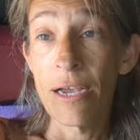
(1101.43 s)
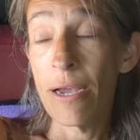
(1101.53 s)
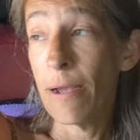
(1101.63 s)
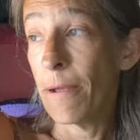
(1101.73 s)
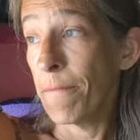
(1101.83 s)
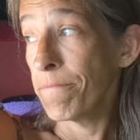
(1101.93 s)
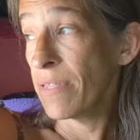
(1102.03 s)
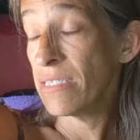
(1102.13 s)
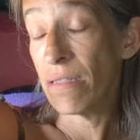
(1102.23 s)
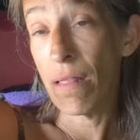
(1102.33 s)

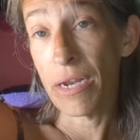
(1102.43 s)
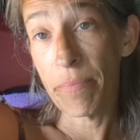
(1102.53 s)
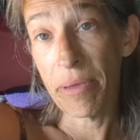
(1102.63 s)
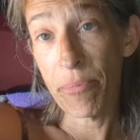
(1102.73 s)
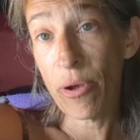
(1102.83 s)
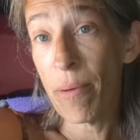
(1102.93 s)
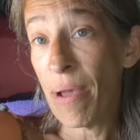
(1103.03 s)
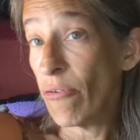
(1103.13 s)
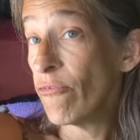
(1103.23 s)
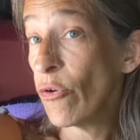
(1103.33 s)
because a lot of people come
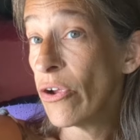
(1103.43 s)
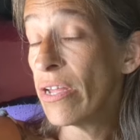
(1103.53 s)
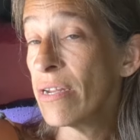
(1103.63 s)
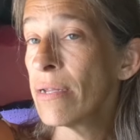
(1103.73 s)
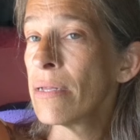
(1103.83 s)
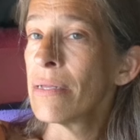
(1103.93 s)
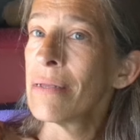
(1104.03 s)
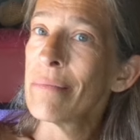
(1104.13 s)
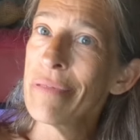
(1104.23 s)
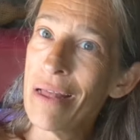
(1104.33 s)
out for it.
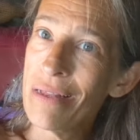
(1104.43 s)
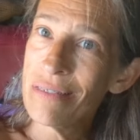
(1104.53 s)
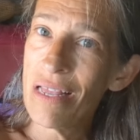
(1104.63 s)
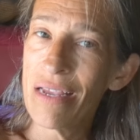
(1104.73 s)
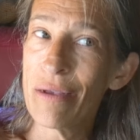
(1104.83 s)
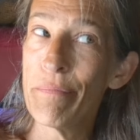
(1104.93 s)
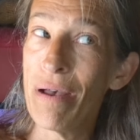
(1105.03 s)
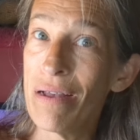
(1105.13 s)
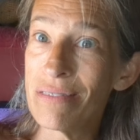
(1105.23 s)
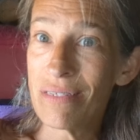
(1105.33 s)
Plus, I could
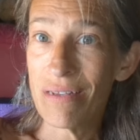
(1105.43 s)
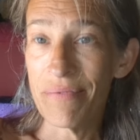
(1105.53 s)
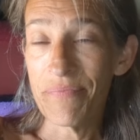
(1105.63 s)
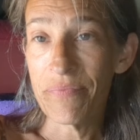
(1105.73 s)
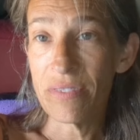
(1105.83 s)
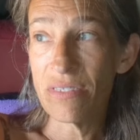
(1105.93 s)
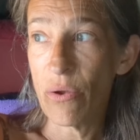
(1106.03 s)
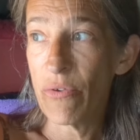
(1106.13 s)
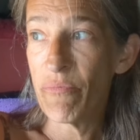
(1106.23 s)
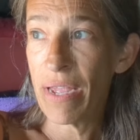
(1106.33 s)
busk.
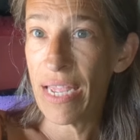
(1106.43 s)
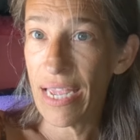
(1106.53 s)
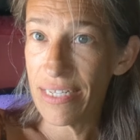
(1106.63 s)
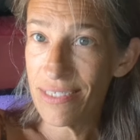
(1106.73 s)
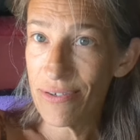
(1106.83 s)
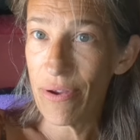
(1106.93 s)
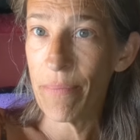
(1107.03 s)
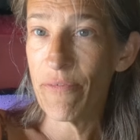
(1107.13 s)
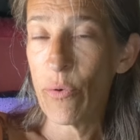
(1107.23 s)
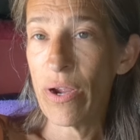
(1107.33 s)
So if my hands are up
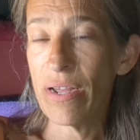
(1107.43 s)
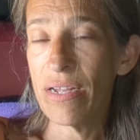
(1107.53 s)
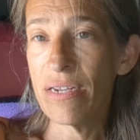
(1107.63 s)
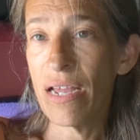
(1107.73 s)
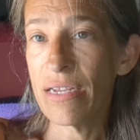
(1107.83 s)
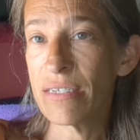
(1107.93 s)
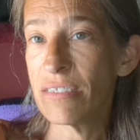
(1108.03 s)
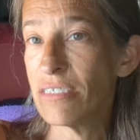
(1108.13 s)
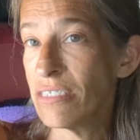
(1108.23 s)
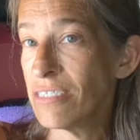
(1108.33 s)
for it, I
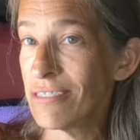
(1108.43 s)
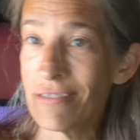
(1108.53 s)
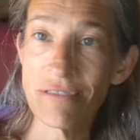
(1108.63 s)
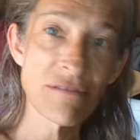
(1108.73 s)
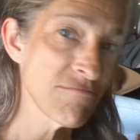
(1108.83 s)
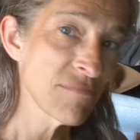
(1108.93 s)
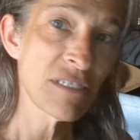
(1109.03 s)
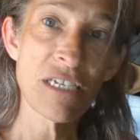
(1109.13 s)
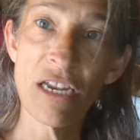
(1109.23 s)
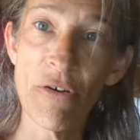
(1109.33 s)
could,
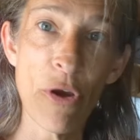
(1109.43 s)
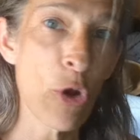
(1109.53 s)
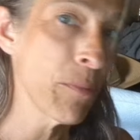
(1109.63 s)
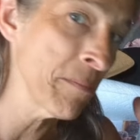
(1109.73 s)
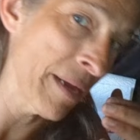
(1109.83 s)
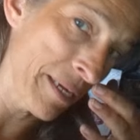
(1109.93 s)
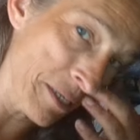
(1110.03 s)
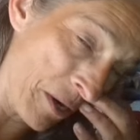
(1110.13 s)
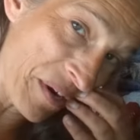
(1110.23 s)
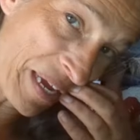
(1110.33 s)
you know, open my
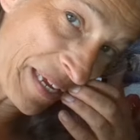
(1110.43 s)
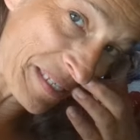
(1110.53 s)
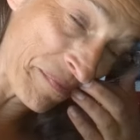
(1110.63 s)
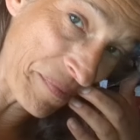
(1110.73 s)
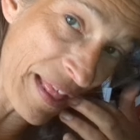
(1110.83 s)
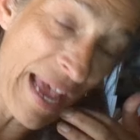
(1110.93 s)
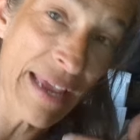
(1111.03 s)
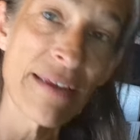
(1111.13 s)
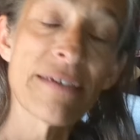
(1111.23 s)
guitar case and play.